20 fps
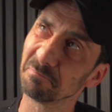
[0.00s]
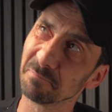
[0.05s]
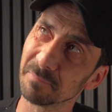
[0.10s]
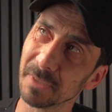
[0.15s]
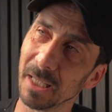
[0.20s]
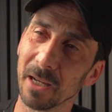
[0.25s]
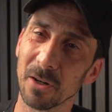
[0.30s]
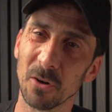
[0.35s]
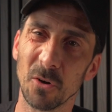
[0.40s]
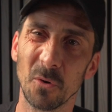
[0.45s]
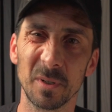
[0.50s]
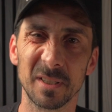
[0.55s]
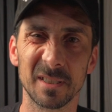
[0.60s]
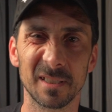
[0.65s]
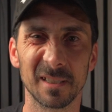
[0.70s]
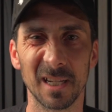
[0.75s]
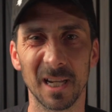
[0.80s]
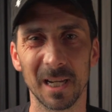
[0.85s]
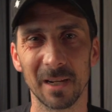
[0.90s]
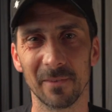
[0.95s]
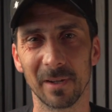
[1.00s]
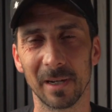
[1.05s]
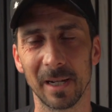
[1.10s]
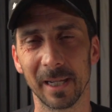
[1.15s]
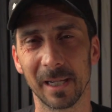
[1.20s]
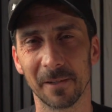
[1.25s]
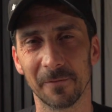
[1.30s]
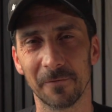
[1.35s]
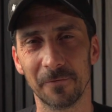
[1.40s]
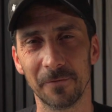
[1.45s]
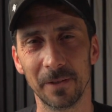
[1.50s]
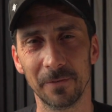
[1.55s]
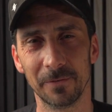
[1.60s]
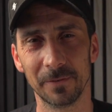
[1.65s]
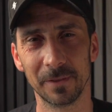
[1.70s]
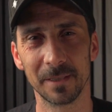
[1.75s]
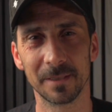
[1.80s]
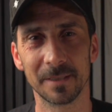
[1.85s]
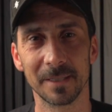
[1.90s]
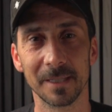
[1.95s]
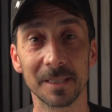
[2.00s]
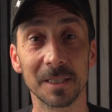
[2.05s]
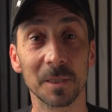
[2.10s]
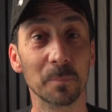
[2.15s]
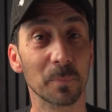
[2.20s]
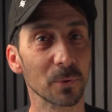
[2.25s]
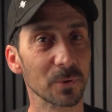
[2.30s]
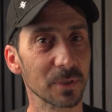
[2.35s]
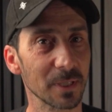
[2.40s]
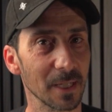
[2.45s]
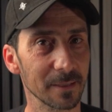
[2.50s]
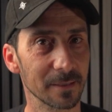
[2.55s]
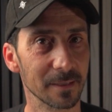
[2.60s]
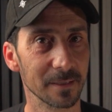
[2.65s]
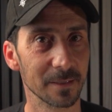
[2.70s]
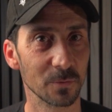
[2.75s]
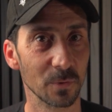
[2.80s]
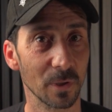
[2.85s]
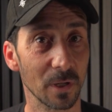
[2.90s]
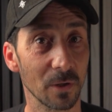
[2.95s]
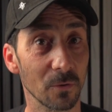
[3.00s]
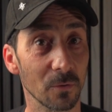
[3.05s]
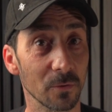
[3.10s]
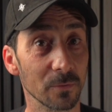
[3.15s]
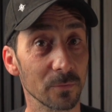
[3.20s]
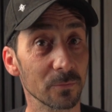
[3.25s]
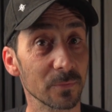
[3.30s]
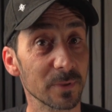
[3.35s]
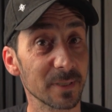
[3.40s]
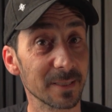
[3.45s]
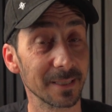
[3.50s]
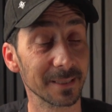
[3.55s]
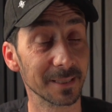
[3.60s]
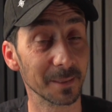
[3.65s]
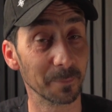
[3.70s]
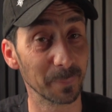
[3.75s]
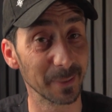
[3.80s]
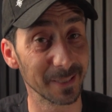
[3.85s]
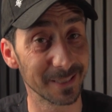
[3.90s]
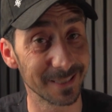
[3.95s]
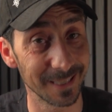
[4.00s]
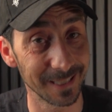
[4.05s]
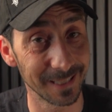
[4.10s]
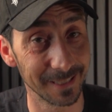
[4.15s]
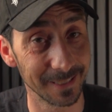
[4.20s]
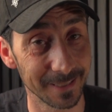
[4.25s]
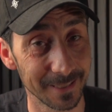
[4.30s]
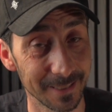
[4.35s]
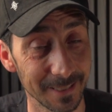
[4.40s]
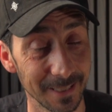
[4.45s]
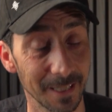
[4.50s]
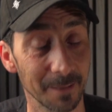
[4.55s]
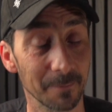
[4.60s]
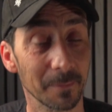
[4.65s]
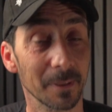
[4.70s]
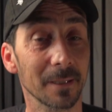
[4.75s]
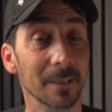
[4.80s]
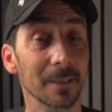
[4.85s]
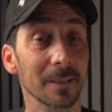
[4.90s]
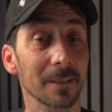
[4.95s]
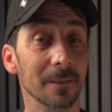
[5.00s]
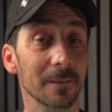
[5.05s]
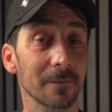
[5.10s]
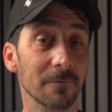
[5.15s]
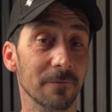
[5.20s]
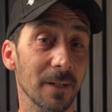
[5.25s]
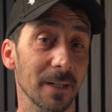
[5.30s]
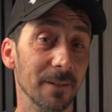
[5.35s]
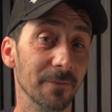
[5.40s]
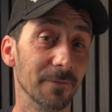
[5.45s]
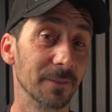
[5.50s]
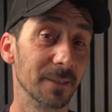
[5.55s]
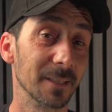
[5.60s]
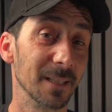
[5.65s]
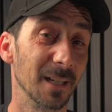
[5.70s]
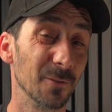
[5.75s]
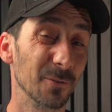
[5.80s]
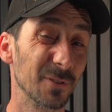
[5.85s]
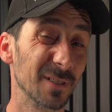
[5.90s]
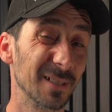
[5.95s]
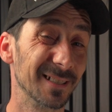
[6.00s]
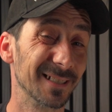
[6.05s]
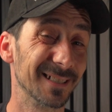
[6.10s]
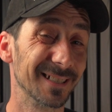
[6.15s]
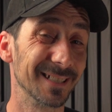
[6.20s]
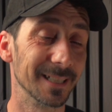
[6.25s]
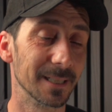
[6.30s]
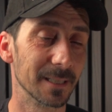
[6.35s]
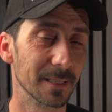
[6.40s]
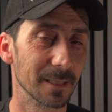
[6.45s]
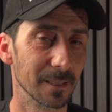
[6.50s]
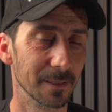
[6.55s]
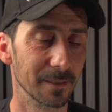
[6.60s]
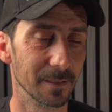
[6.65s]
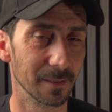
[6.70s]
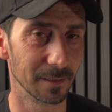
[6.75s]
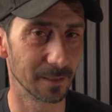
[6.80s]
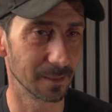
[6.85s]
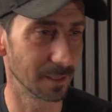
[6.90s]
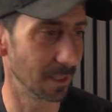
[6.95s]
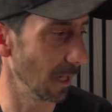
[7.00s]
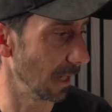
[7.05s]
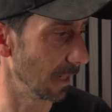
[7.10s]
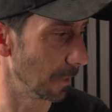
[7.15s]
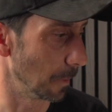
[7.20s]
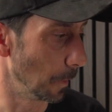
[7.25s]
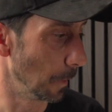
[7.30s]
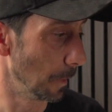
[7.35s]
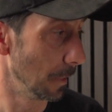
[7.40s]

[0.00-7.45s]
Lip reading: They're always kind of like a 50-60% as well. Set up exactly the same, 5600K.